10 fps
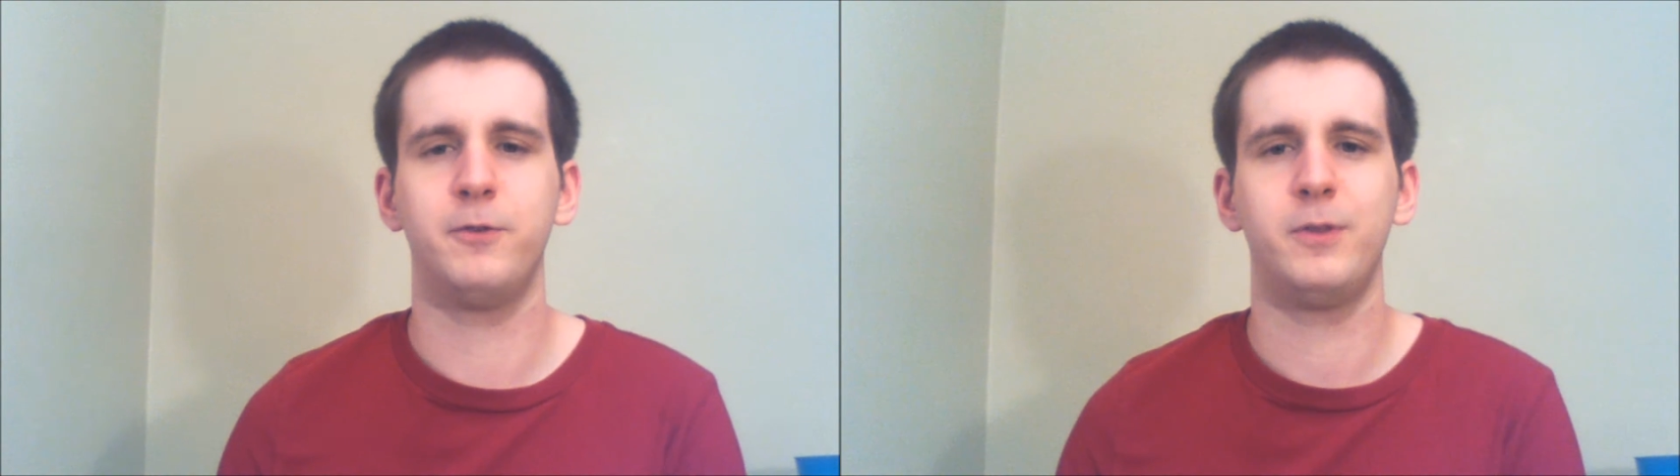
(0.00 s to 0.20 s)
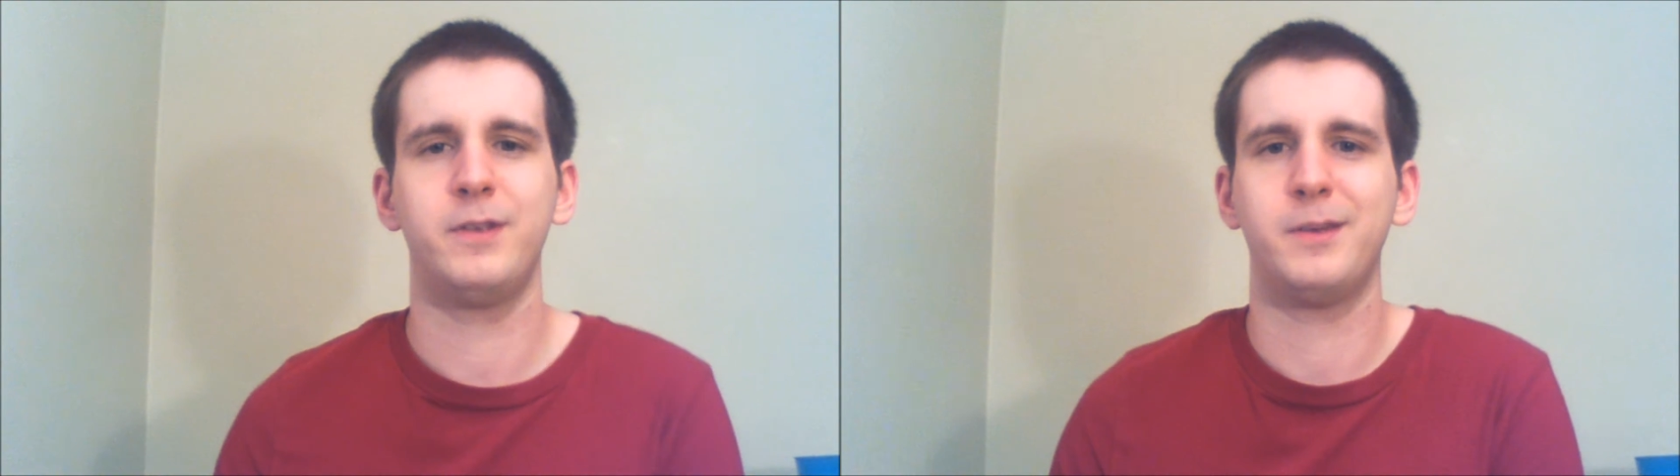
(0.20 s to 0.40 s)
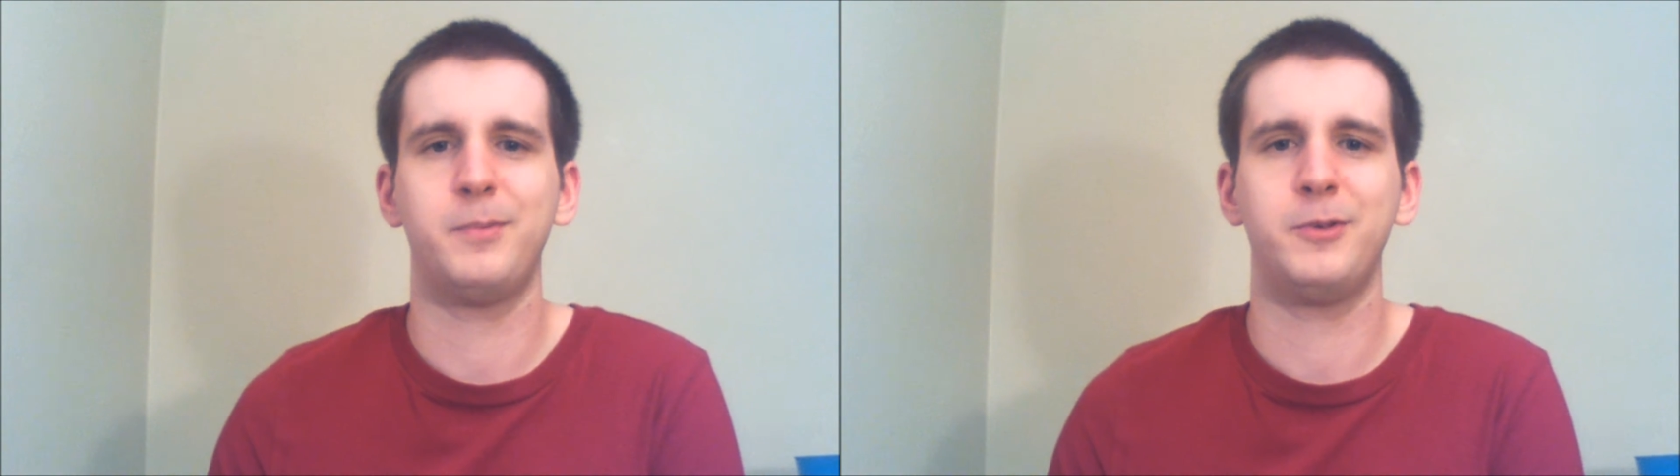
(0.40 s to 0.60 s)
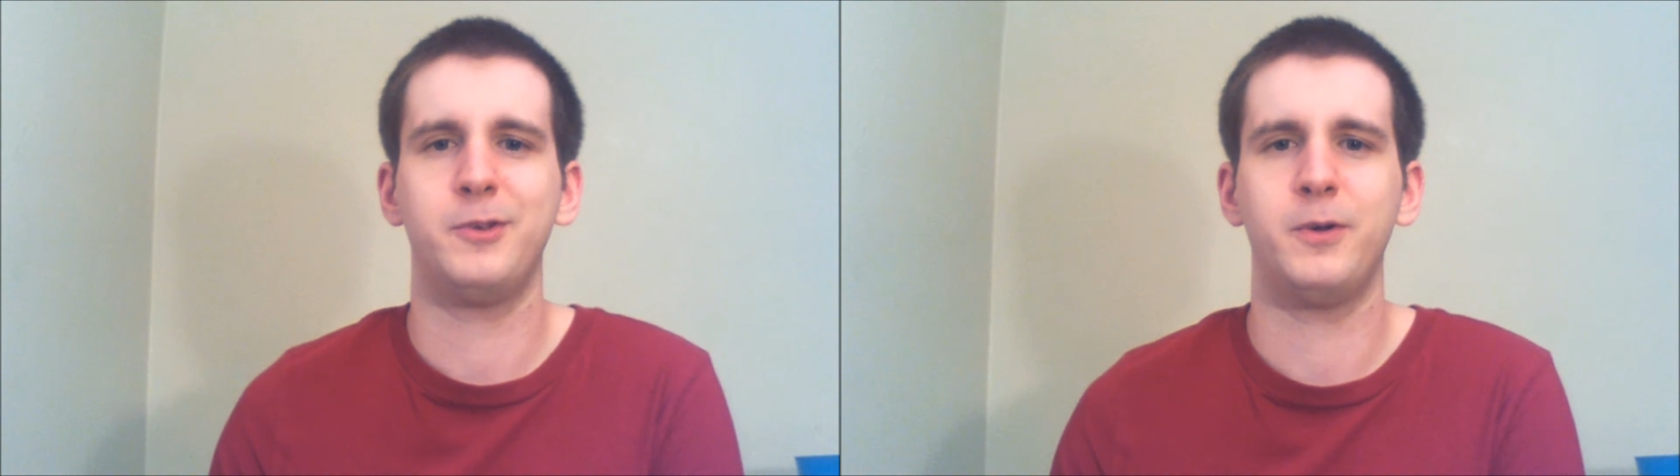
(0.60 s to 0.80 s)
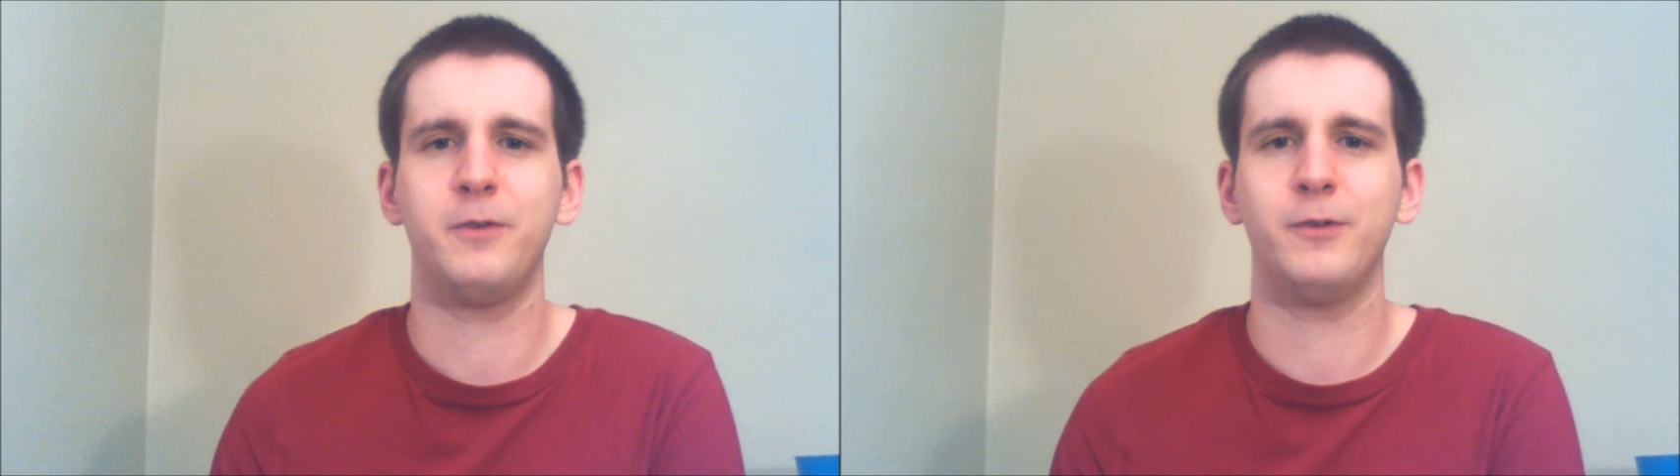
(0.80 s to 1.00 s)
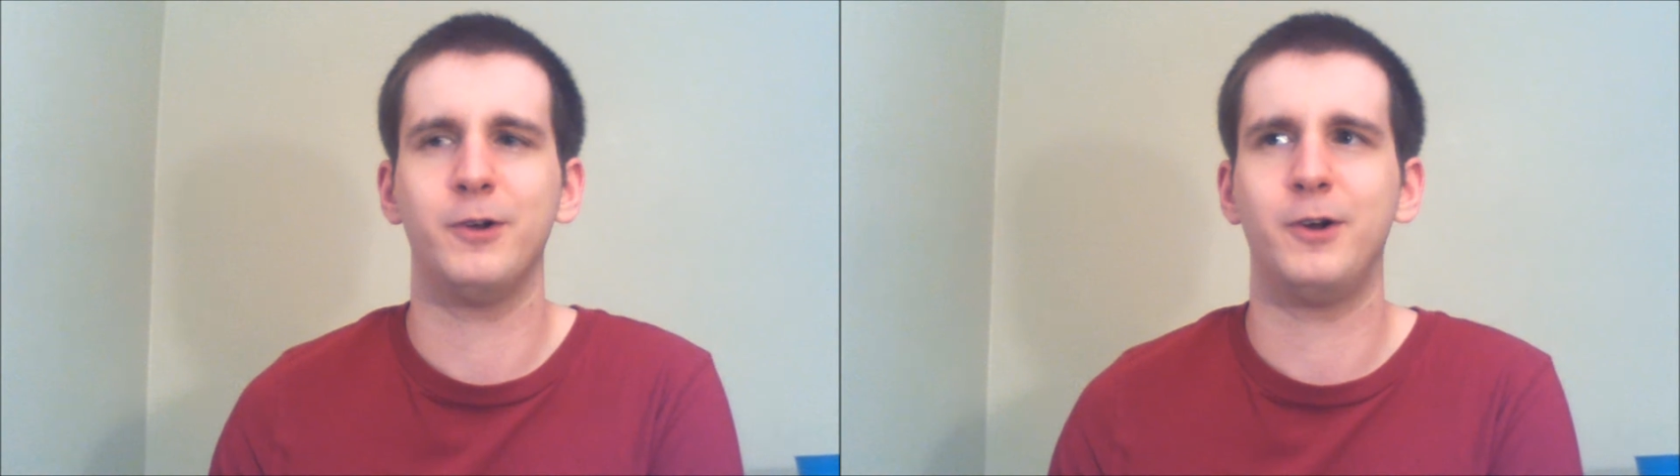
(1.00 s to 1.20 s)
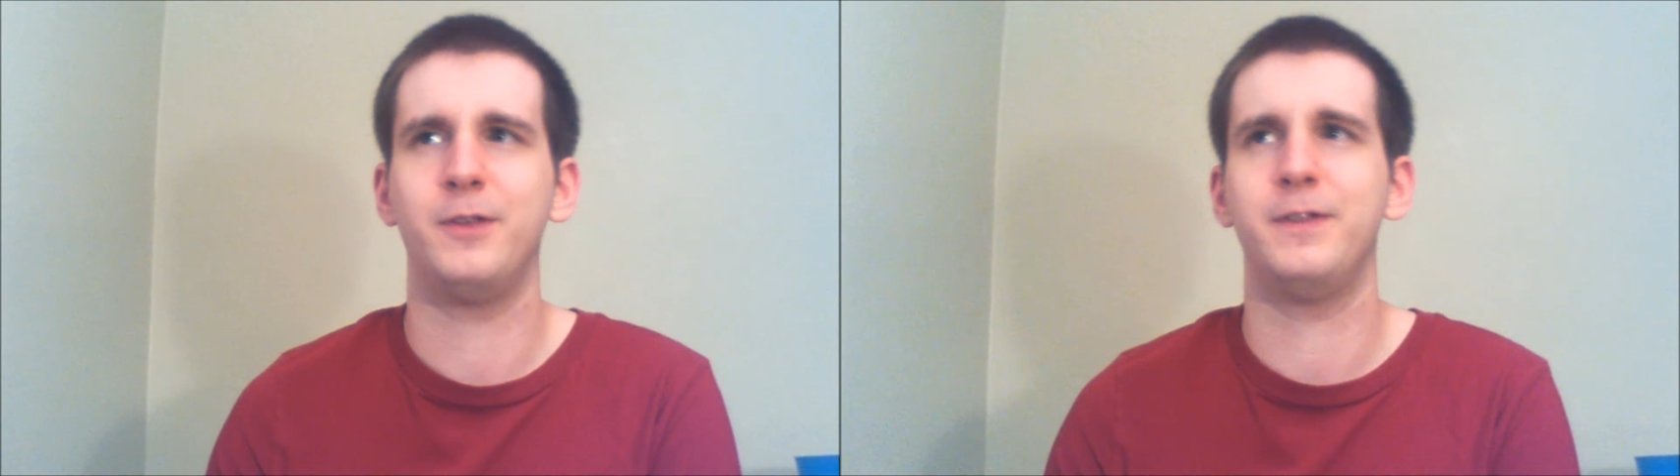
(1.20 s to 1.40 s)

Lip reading: for this episode overall,